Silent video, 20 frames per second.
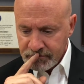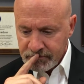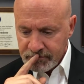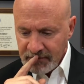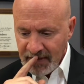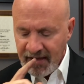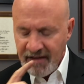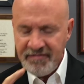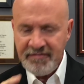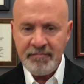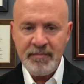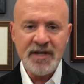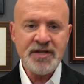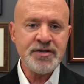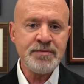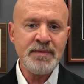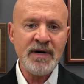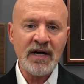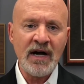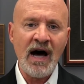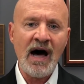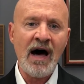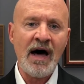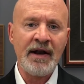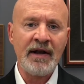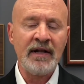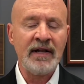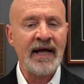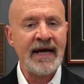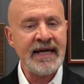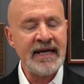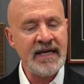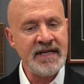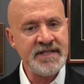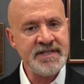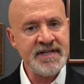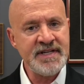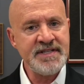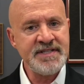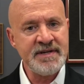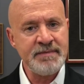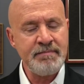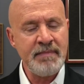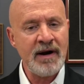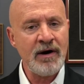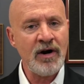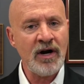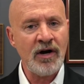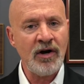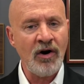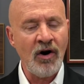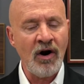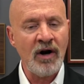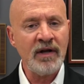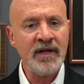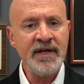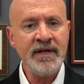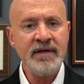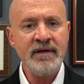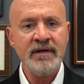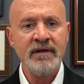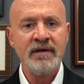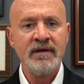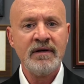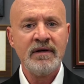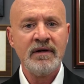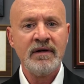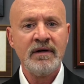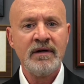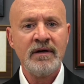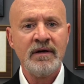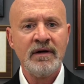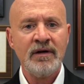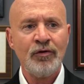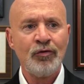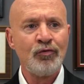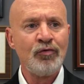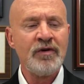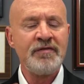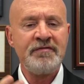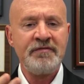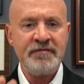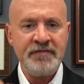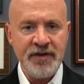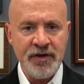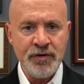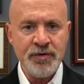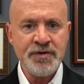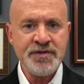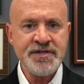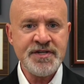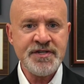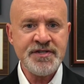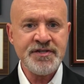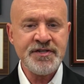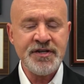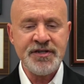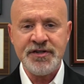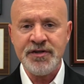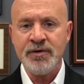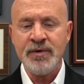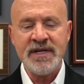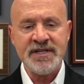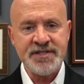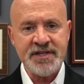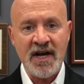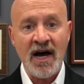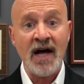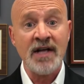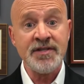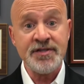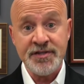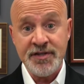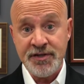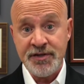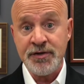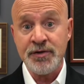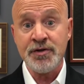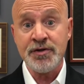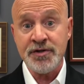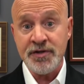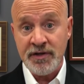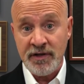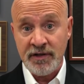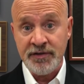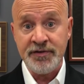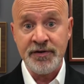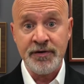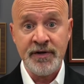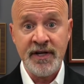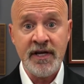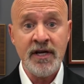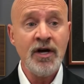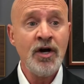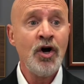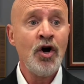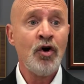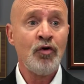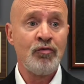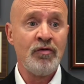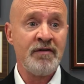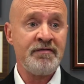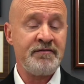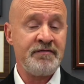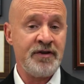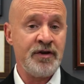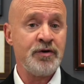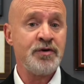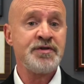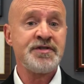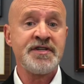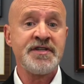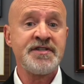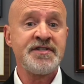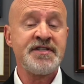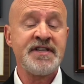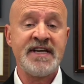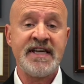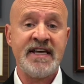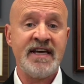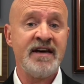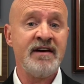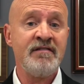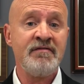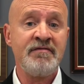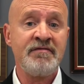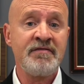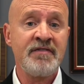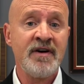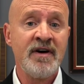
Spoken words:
If Mitch McConnell, like he did to Merrick Garland, refuses to do his constitutional duty, refuses to give